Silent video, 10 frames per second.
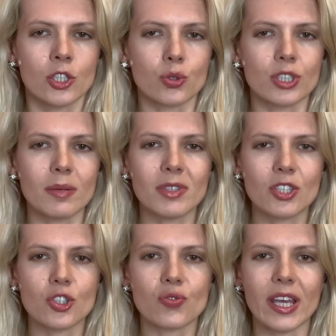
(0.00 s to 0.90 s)
To
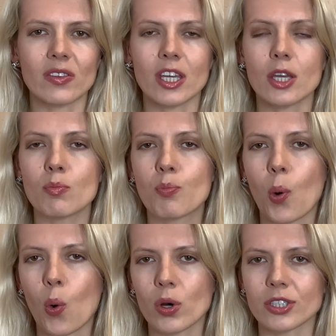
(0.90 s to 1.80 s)
demonstrate the
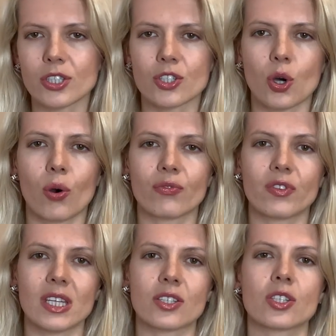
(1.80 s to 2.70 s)
importance
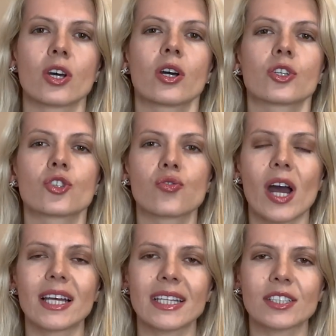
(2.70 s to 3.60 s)
of this
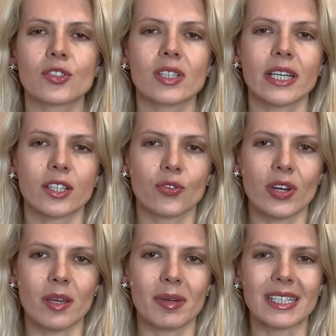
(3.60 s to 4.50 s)
Trilateral
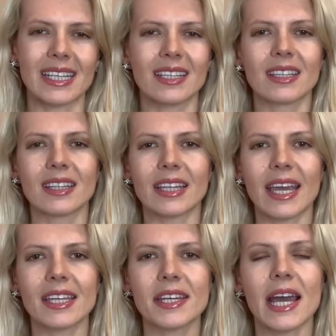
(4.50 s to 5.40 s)
Agreement, in
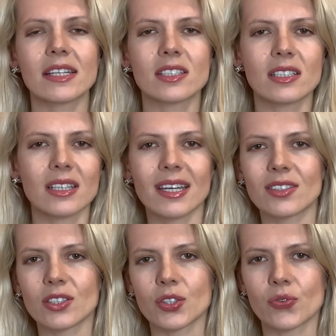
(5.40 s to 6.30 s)
late
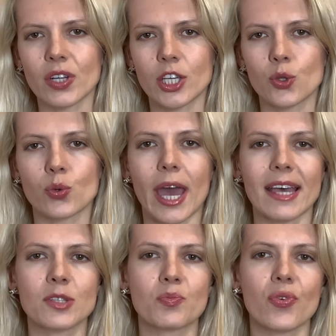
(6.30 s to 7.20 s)
1993,
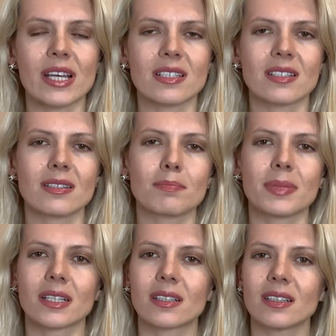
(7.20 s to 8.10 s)
US President
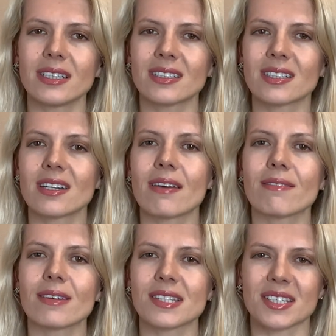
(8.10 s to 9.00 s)
Bill Clinton
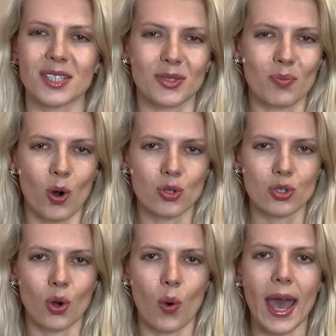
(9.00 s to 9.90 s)
visited
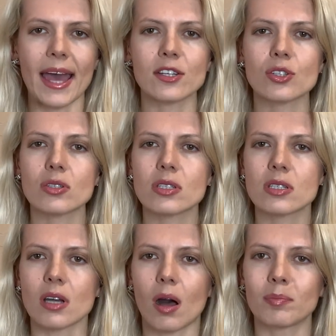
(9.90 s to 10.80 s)
Moscow, and to
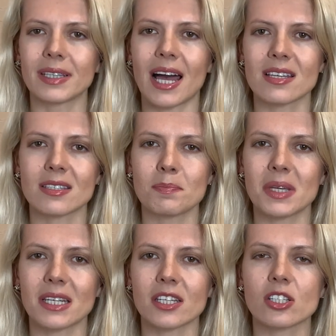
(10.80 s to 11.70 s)
stop
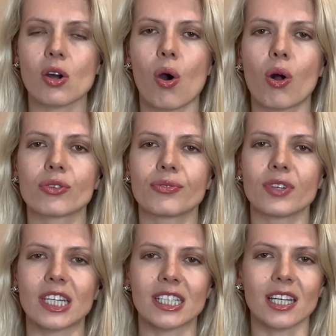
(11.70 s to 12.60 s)
last-minute cold
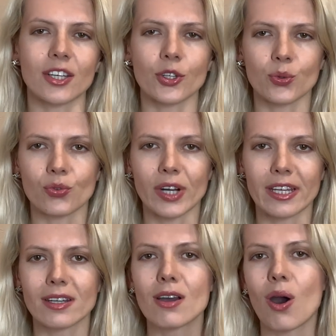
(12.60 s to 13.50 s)
feet in
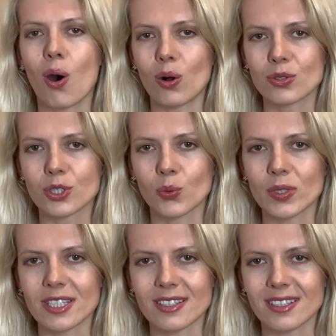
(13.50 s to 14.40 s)
Ukraine, also
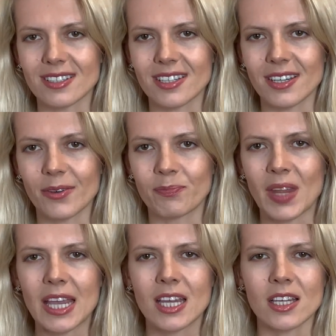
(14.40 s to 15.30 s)
visited Kiev.
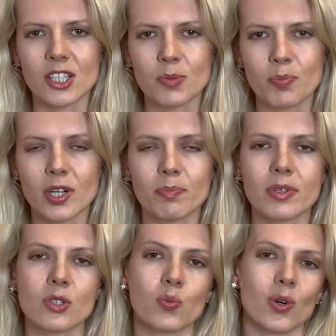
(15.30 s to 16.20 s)
His
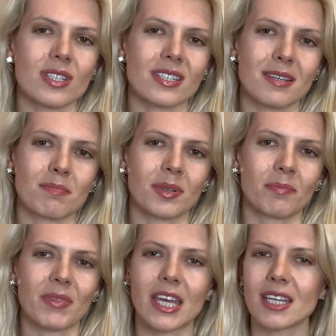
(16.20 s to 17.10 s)
purpose was
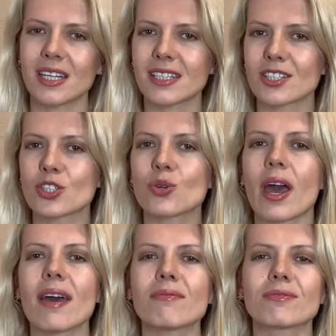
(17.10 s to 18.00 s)
simple. He needed to
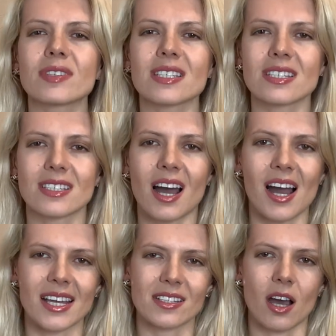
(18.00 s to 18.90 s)

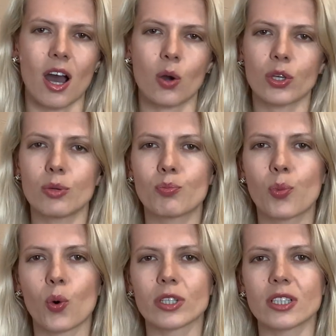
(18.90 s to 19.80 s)
emphasize how
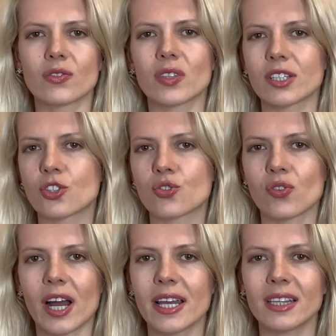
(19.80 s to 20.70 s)
important the
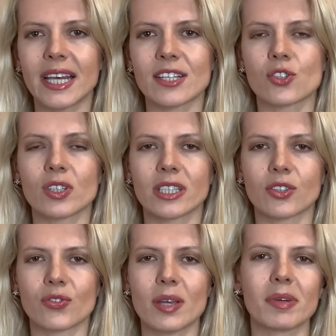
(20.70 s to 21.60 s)
Trilateral
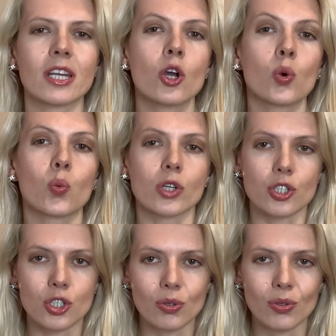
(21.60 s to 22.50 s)
Agreement
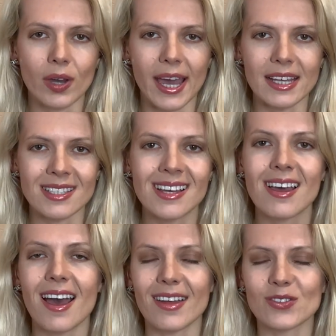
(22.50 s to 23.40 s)
was to US
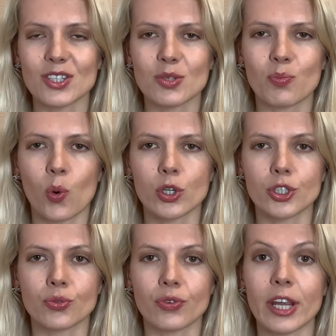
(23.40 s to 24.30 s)
and the
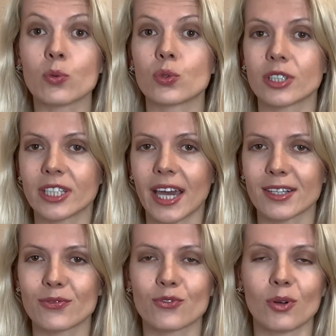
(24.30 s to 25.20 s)
support Ukraine would
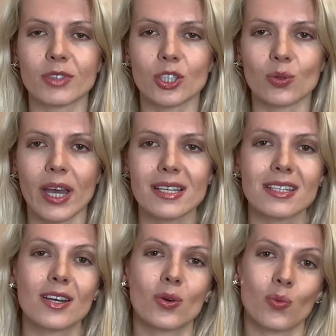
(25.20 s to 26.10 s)
get from the
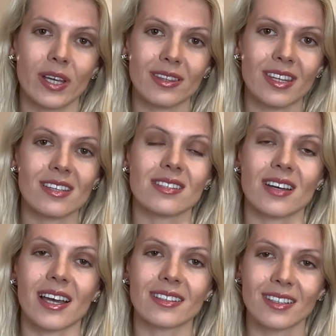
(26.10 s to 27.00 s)
US when they
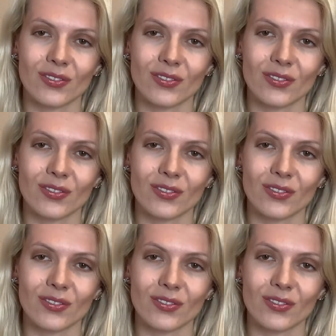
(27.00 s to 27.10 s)
signed